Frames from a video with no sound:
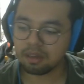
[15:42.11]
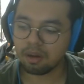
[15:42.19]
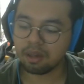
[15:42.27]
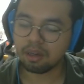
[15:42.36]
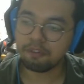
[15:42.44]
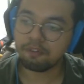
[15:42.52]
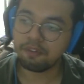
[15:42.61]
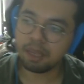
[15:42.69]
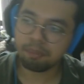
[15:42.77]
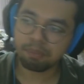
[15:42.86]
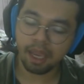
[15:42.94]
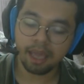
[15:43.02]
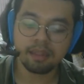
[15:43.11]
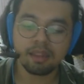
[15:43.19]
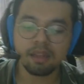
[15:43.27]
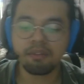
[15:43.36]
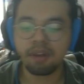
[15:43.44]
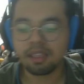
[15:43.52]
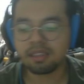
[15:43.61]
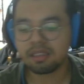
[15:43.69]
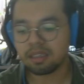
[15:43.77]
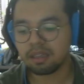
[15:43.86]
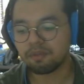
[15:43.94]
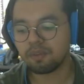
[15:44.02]
flip and then
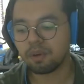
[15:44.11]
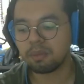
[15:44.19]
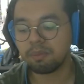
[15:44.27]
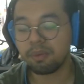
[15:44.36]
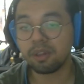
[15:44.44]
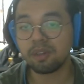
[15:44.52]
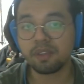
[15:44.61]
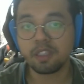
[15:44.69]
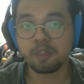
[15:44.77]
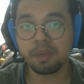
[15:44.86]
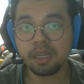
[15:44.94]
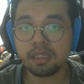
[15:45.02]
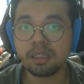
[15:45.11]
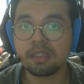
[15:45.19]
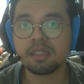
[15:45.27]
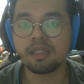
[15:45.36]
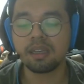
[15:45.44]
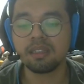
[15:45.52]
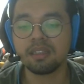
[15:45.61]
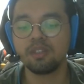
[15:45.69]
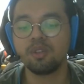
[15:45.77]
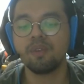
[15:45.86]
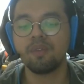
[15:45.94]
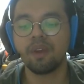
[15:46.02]
writes it from the point of experience, as
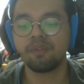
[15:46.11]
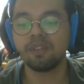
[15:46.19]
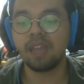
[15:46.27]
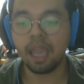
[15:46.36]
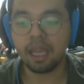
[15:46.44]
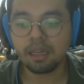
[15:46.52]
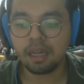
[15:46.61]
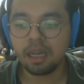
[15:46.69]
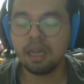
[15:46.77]
in you have gained